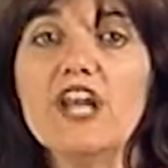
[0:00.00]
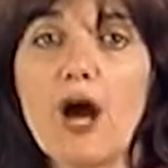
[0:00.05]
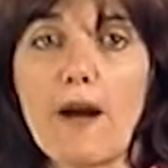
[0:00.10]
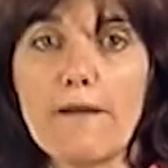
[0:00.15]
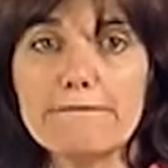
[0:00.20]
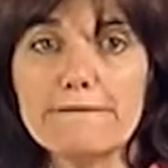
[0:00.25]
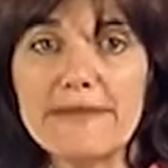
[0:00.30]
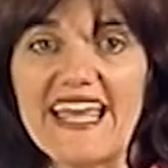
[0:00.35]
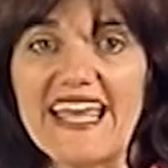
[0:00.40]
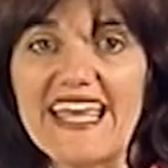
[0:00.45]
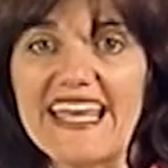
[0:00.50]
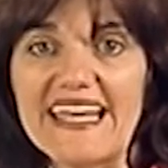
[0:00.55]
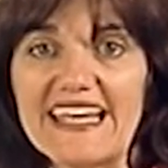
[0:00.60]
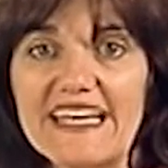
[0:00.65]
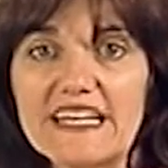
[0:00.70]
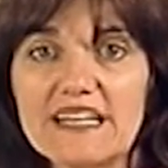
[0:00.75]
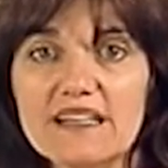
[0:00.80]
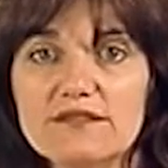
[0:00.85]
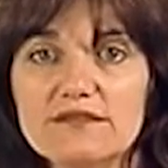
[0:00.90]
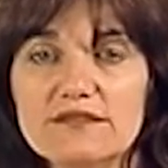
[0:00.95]
not
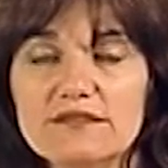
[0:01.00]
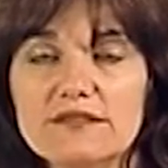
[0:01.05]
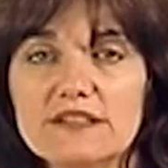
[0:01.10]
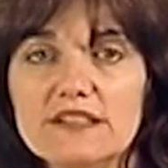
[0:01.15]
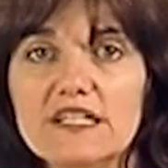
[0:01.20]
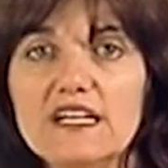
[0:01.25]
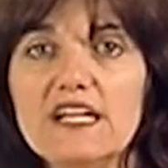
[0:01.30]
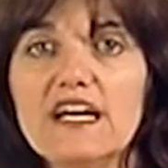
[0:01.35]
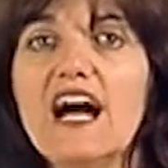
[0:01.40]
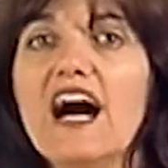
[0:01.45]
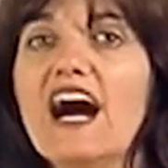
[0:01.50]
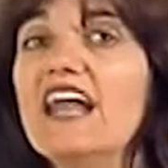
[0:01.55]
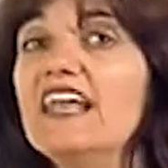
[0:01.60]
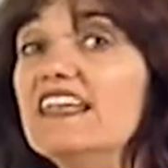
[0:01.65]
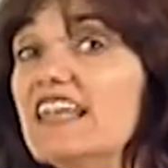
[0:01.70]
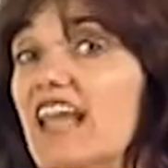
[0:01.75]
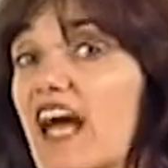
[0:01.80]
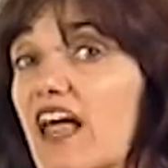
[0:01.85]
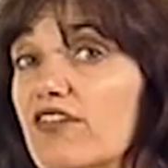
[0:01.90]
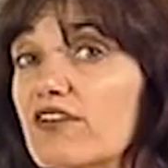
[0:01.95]
pain.
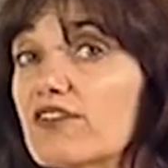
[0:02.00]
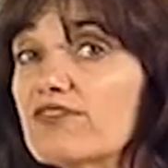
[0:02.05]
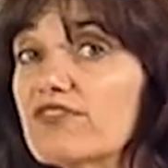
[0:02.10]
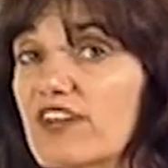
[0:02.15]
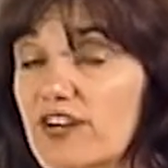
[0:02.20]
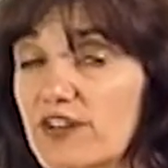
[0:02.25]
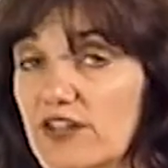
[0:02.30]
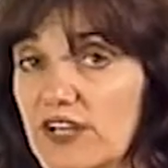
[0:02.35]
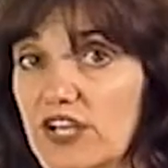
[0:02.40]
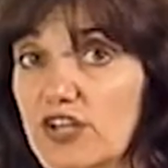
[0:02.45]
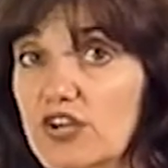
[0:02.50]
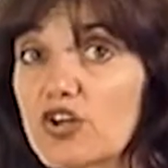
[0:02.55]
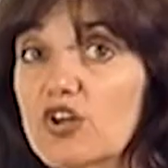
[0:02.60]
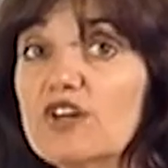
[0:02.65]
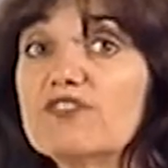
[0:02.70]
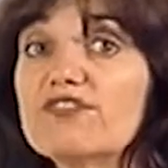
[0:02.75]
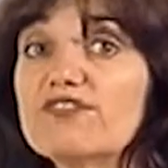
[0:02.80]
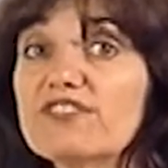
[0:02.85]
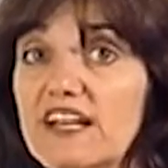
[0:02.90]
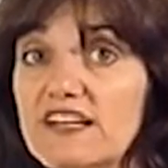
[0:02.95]
Another very
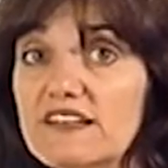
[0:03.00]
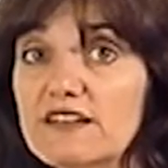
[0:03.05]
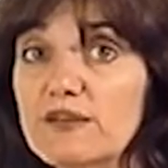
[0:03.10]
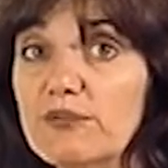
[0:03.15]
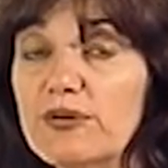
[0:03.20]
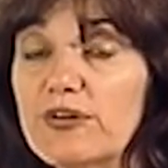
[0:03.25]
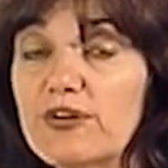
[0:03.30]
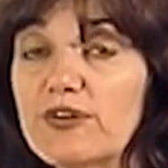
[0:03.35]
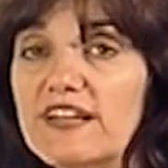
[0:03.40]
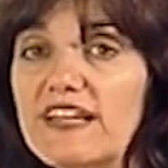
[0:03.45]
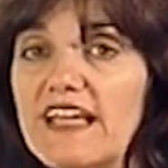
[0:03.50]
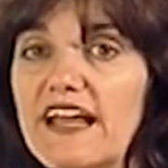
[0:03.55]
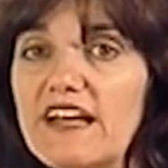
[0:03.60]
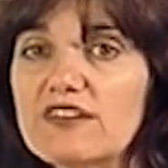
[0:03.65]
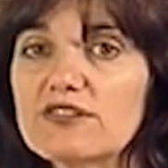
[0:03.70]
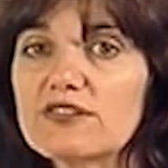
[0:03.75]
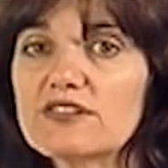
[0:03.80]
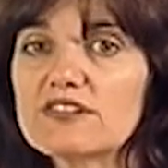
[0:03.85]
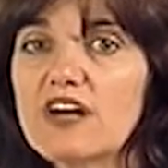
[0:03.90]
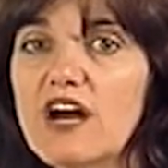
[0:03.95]
good flexibility
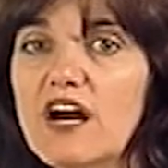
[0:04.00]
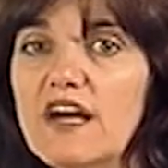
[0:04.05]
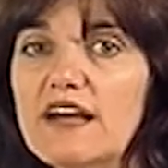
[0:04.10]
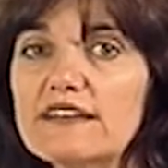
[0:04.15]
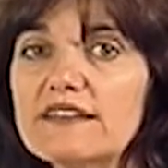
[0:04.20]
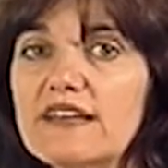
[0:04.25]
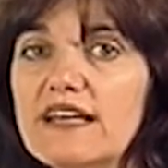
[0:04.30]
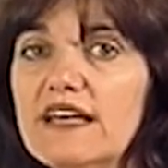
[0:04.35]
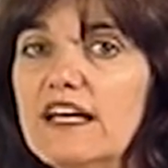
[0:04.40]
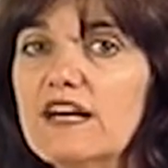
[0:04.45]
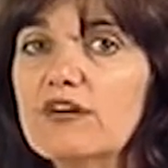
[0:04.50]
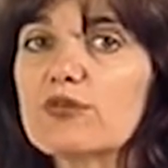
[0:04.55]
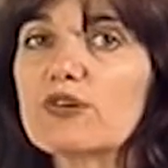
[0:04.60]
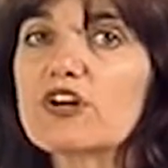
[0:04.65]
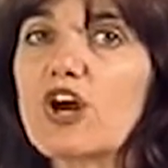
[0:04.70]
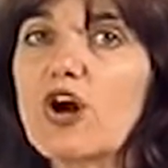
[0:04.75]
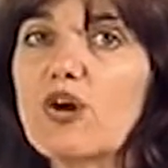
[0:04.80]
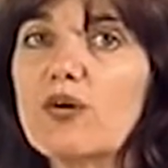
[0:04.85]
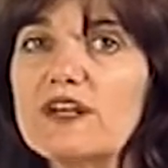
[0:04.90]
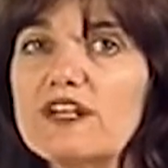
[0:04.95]
exercise, we're
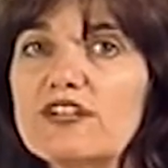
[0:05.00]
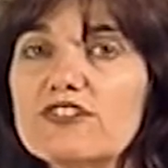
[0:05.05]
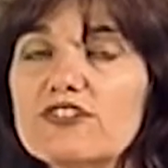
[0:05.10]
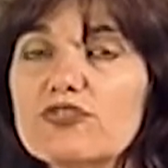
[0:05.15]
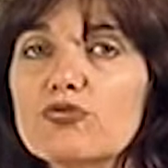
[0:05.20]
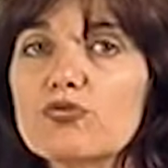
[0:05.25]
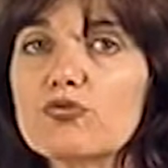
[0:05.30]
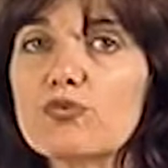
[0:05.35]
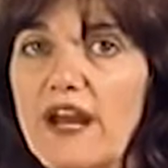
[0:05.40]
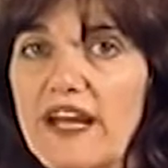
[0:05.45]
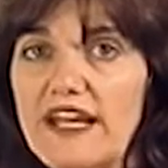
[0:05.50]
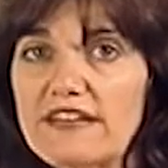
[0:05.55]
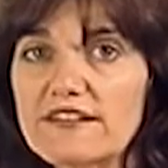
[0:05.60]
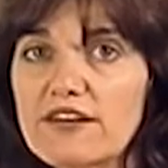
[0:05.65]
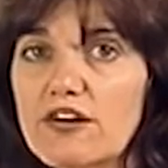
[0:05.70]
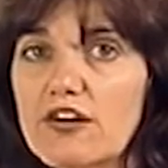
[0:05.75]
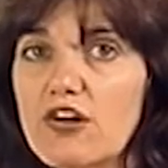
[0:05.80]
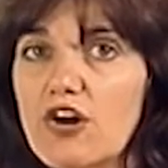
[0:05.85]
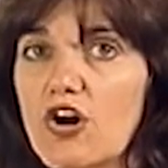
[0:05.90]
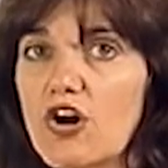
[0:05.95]
going to raise
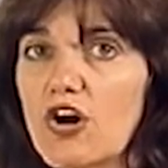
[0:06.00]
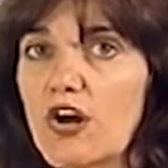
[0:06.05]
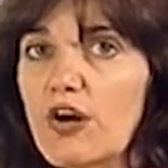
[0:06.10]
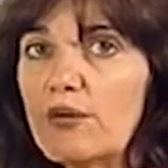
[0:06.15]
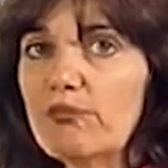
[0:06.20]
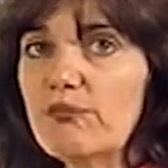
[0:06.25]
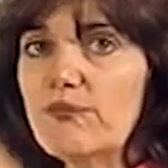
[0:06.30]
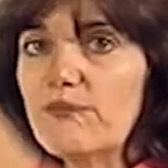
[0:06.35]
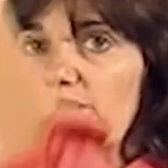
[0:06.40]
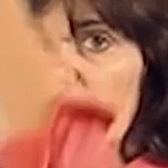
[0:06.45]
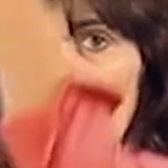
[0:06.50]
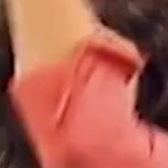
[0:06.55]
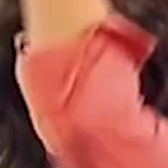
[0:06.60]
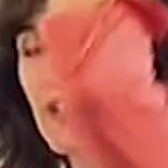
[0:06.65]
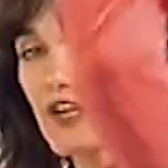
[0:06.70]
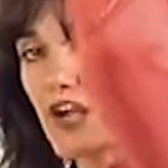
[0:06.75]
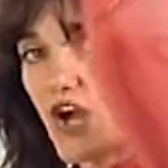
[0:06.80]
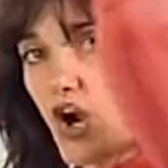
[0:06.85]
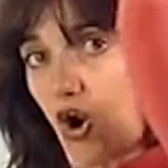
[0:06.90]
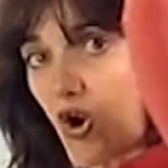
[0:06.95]
our arm
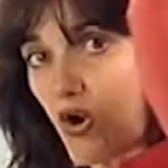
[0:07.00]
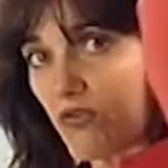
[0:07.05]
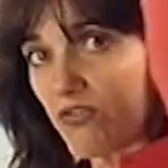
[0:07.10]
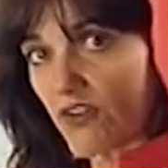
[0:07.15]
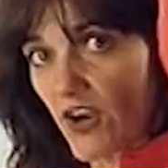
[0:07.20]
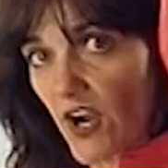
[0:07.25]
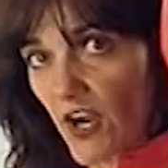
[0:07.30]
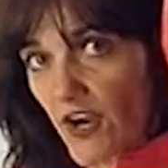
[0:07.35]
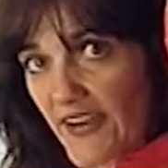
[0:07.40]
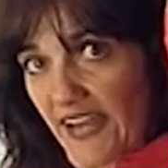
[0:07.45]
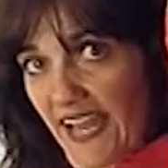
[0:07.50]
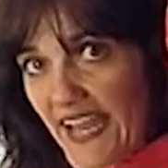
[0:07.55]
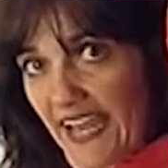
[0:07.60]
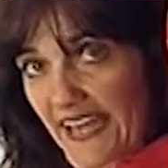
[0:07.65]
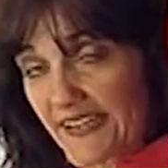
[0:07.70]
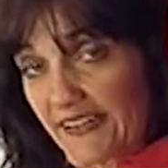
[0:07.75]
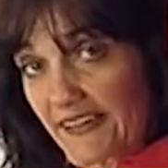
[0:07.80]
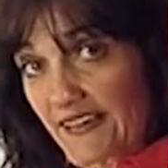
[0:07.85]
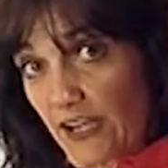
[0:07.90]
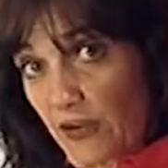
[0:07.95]
over our
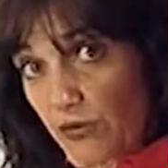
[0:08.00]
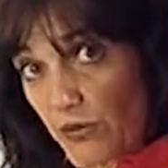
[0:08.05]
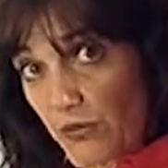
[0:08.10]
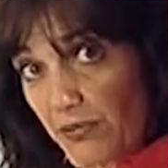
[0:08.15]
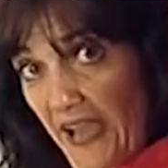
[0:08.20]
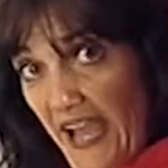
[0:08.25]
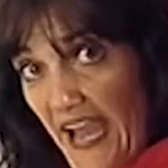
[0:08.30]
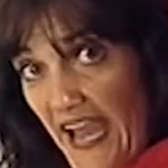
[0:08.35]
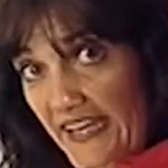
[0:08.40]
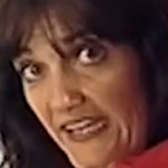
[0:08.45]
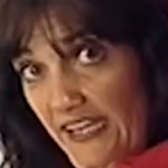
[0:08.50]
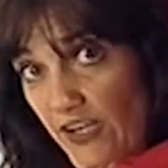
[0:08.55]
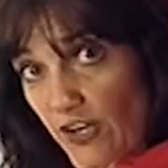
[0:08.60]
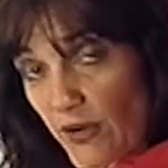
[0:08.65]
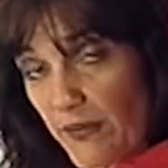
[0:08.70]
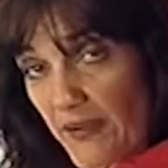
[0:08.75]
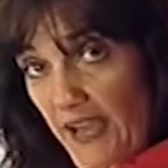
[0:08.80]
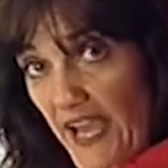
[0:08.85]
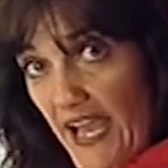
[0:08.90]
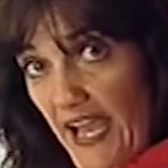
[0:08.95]
head like we're patting
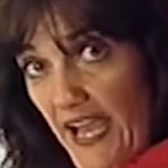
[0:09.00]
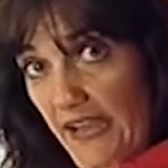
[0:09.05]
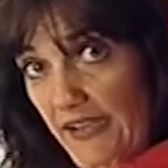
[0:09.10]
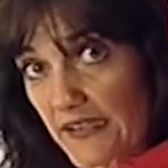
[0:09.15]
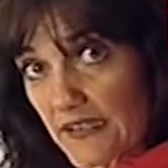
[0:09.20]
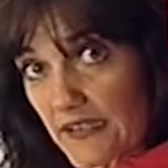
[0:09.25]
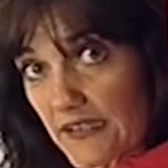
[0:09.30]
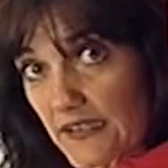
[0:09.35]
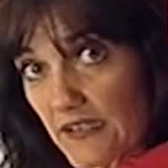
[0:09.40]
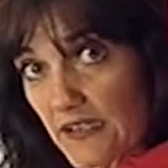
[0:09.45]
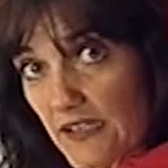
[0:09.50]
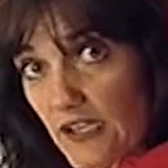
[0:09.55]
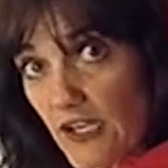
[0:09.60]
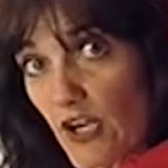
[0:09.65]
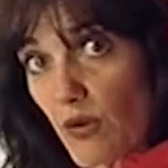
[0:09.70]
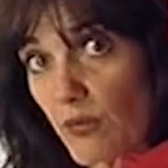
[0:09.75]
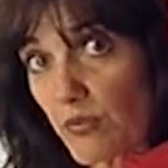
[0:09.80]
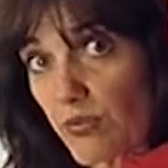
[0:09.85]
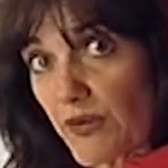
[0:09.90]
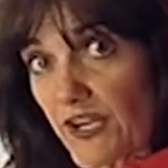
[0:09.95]
our back.
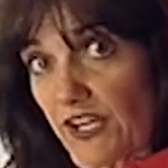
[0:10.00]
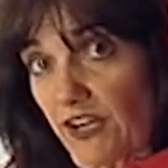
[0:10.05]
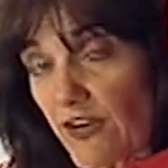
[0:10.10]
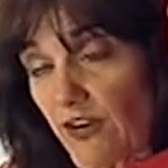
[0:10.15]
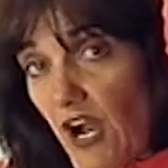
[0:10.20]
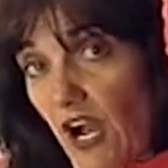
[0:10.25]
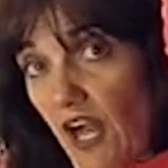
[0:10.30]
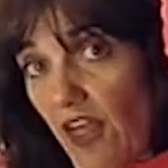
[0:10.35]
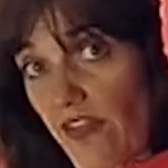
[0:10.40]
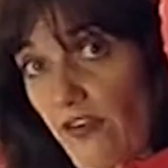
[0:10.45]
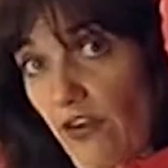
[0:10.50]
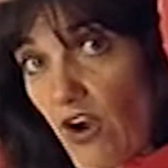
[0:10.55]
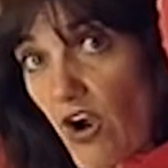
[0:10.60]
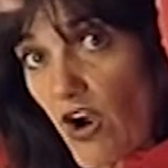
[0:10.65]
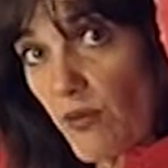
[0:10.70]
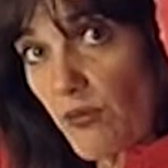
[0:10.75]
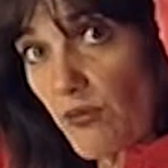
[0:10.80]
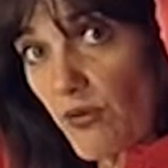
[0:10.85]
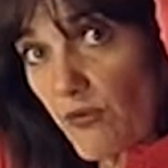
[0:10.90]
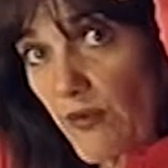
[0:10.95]
Bring your other
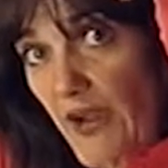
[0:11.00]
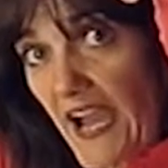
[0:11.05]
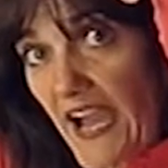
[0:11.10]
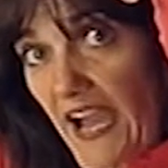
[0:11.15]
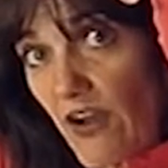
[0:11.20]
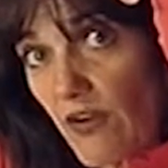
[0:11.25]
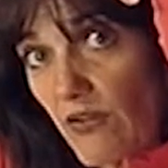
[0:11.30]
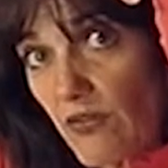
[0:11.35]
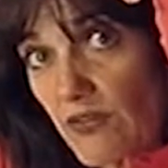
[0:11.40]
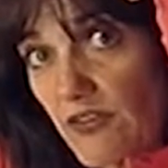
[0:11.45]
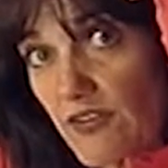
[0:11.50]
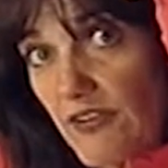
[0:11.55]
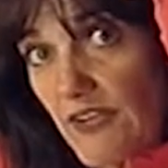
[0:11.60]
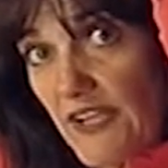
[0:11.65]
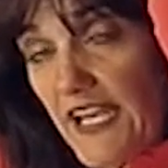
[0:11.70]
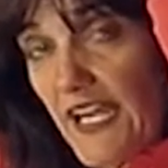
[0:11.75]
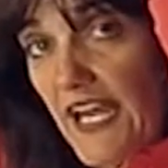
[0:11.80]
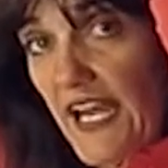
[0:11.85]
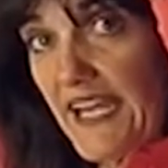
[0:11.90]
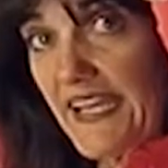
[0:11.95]
arm around,
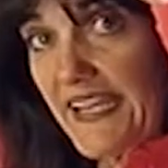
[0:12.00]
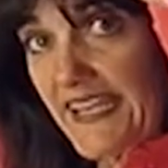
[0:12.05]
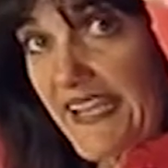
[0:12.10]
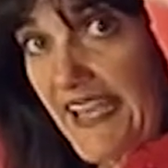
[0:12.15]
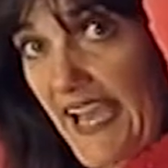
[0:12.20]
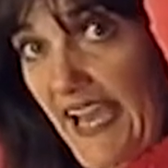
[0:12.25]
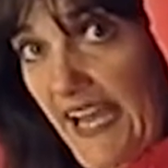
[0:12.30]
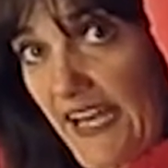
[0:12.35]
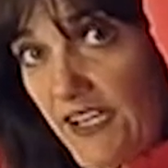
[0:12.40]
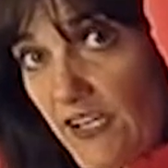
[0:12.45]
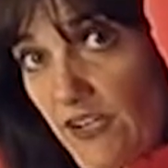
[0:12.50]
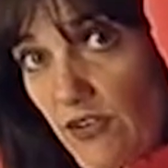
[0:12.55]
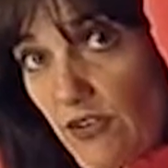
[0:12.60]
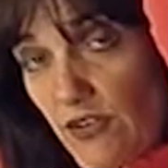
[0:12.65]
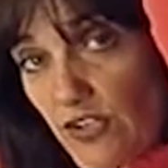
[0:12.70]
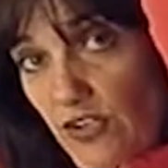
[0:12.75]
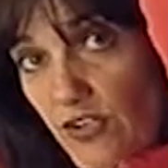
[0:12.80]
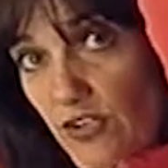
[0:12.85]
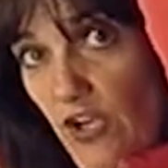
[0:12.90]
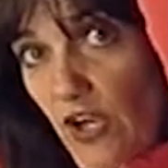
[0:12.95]
and again you're